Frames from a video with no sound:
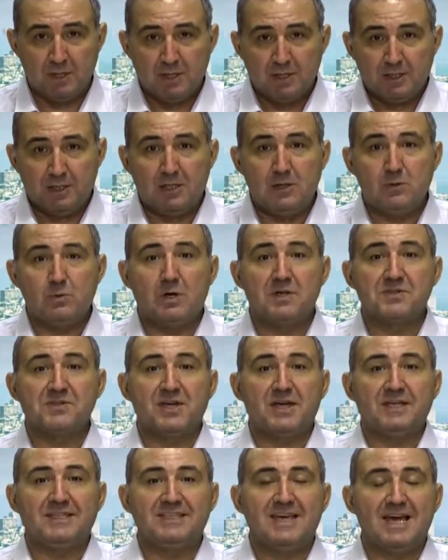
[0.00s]
He was
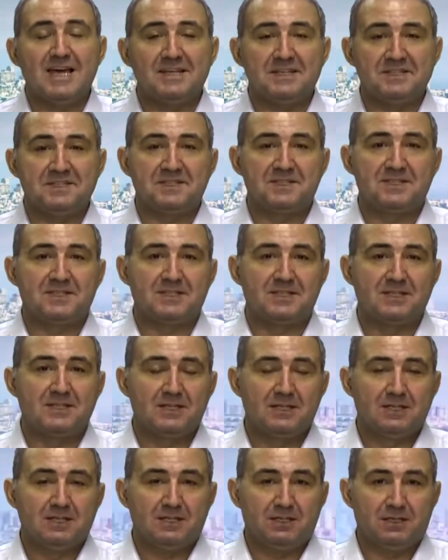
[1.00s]
against
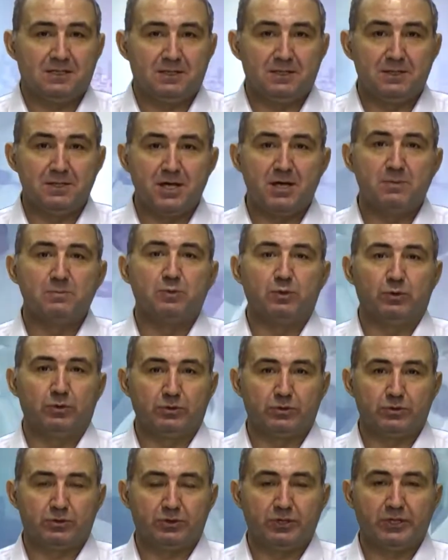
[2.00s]

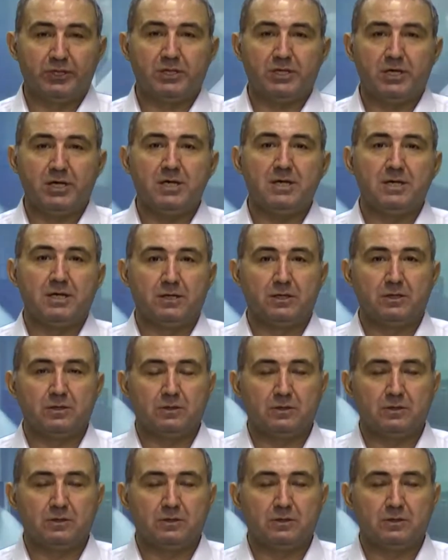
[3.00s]
Nemrod, the king.